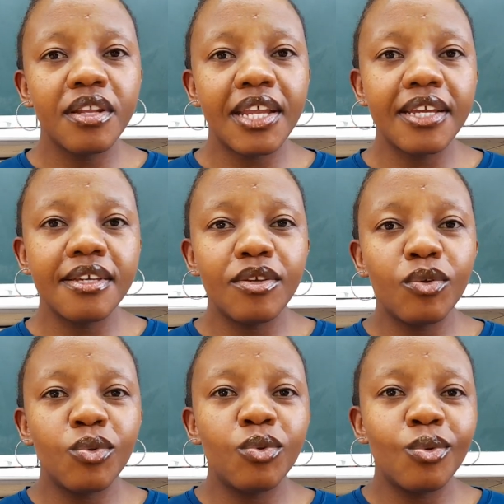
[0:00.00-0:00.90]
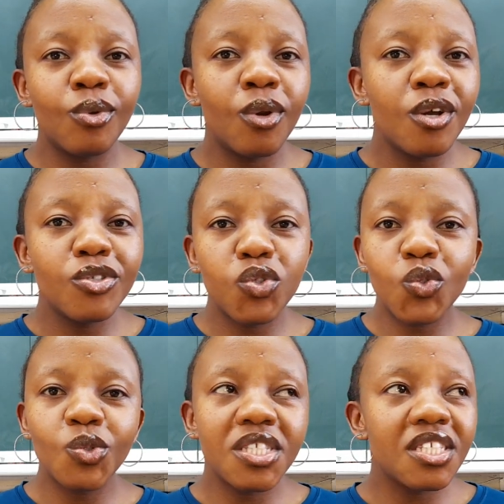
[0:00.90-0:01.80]
like your
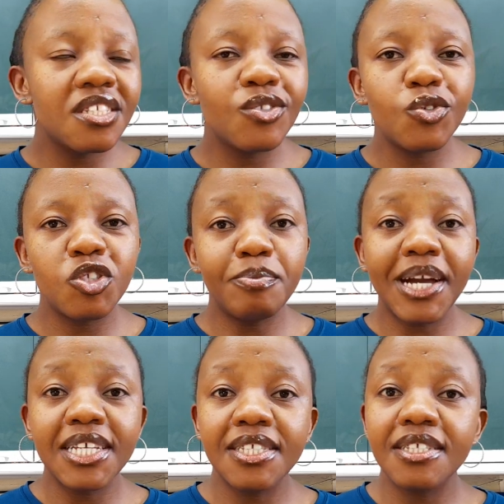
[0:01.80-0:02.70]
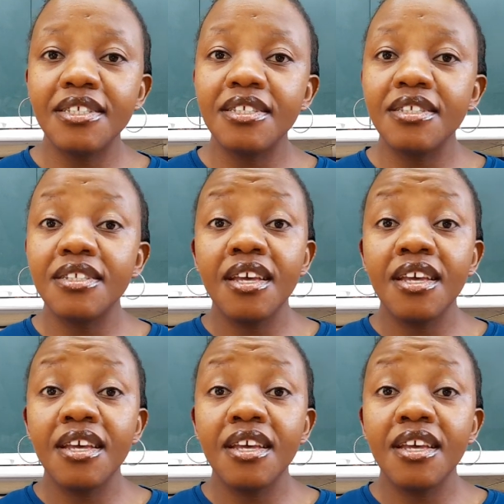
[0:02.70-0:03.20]
sauces, your spices,